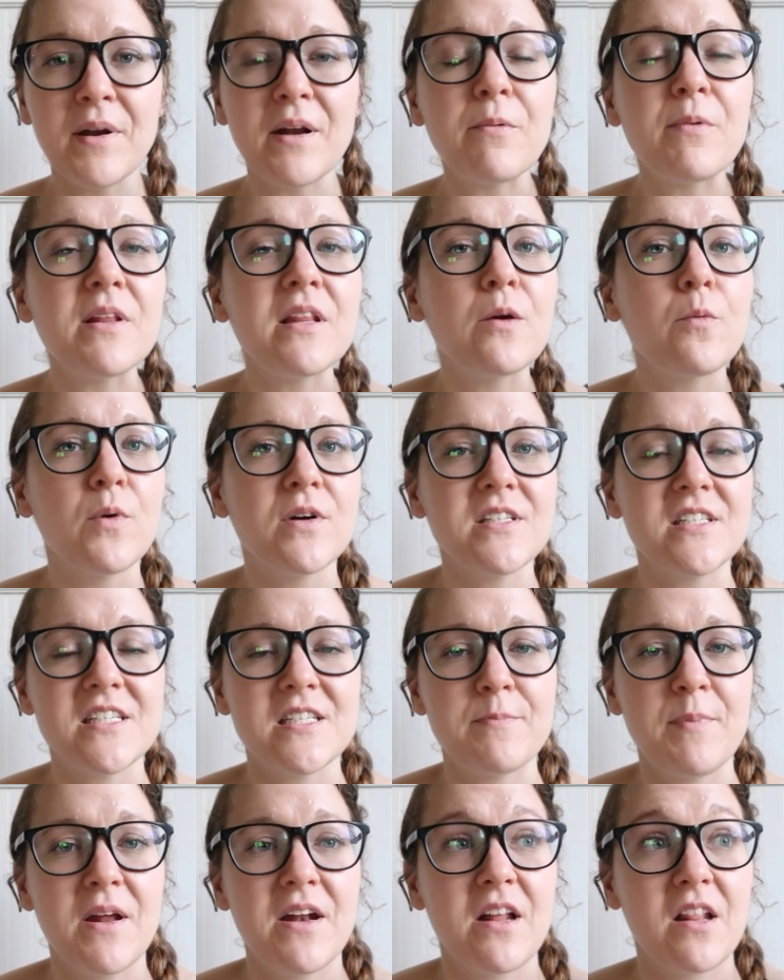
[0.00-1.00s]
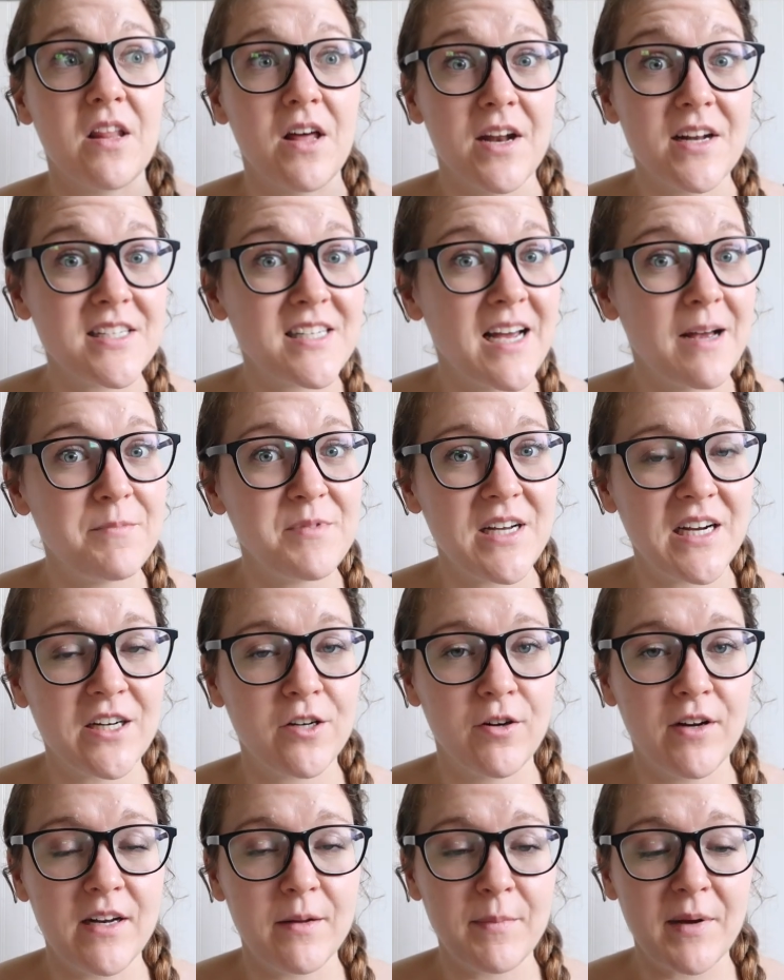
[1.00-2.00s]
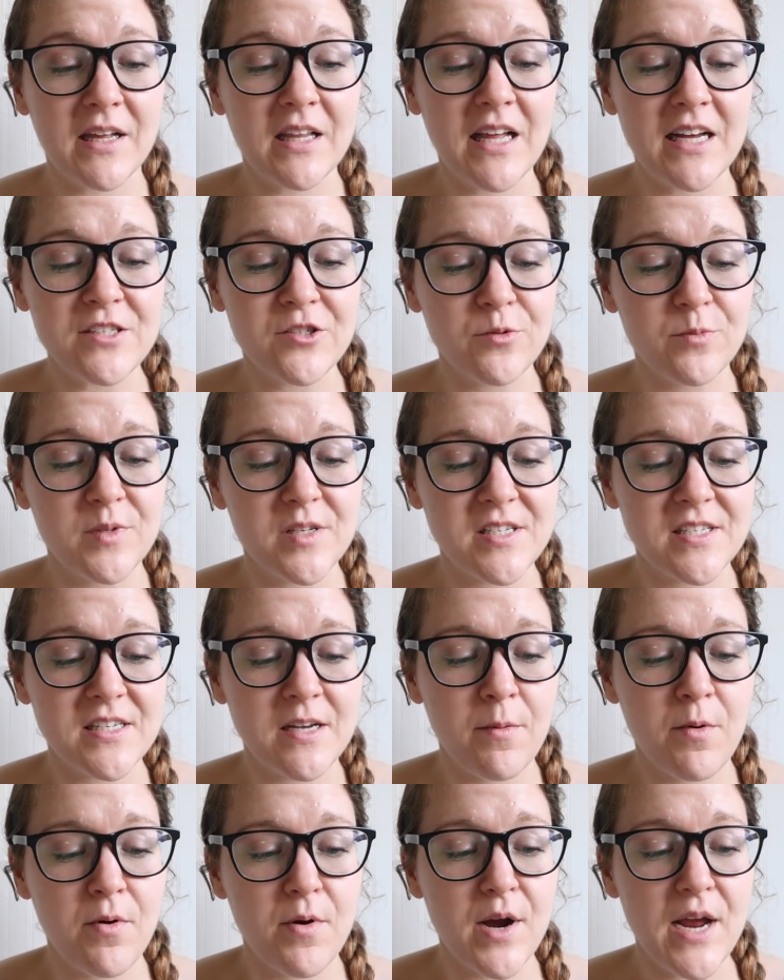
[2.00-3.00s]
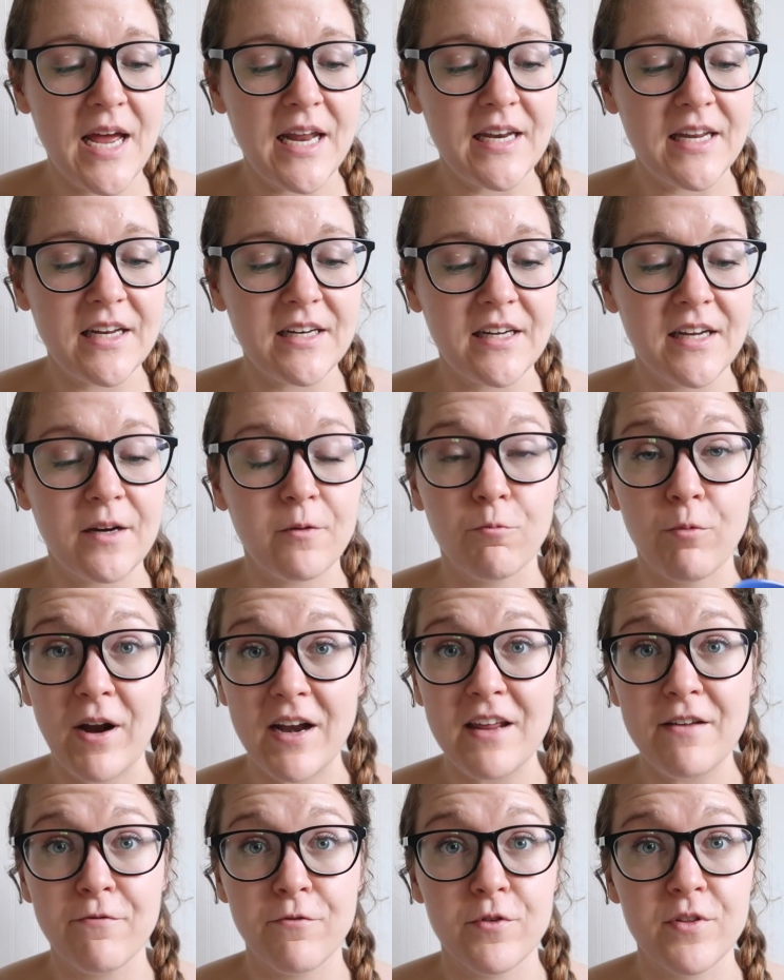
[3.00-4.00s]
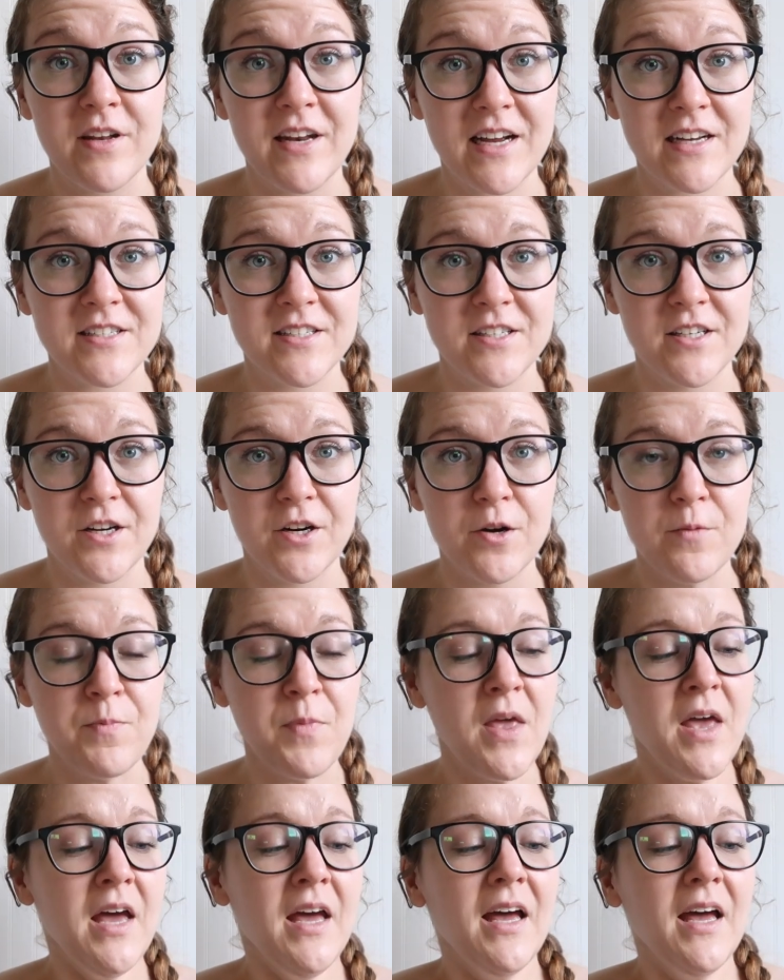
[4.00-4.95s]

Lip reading: But I really want to spend a lot of time decorating my classroom this summer and getting ready for the next year.